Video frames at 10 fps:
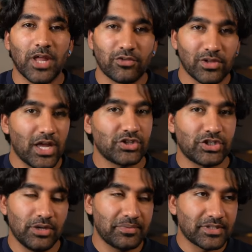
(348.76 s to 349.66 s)
like
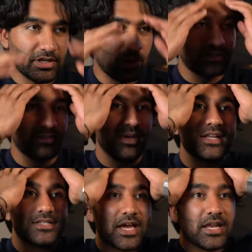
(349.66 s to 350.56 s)
relationships. And it also
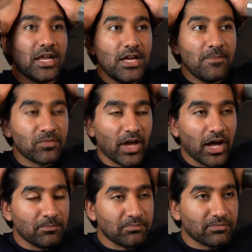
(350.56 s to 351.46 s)
means that
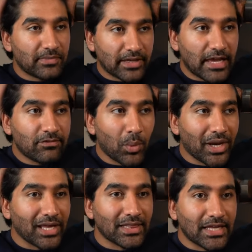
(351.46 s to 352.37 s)
like even
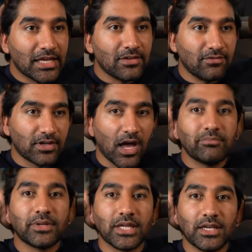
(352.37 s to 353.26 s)
when I leave a
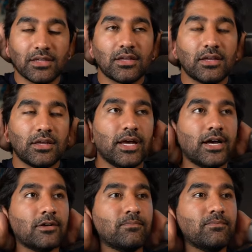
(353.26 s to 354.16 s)
company,
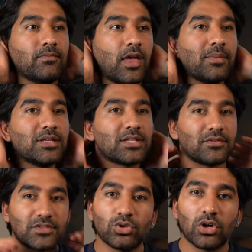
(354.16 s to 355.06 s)
it means that
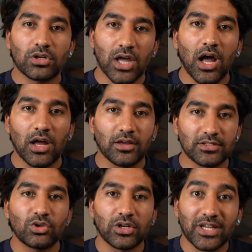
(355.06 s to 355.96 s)
I've still
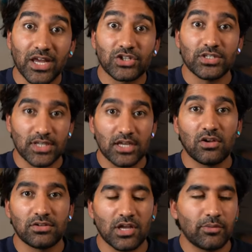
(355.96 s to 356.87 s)
got connections in
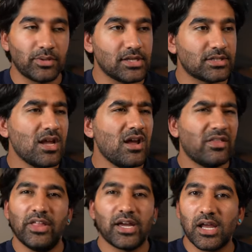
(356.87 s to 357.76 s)
those companies
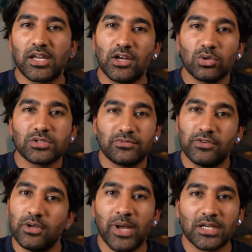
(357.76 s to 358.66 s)
that I can always
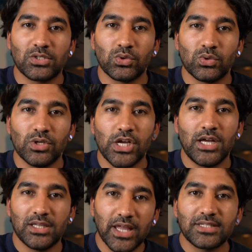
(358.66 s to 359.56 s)
refer back to
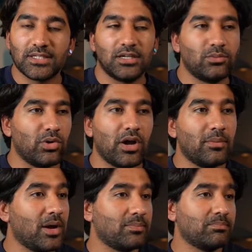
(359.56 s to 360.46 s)
later, where I
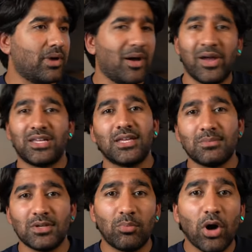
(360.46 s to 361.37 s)
might get
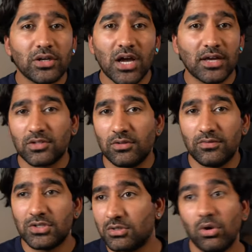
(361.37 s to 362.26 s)
them in the podcast on the
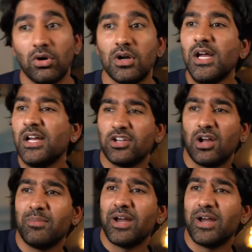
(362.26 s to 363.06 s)
future, or you know, I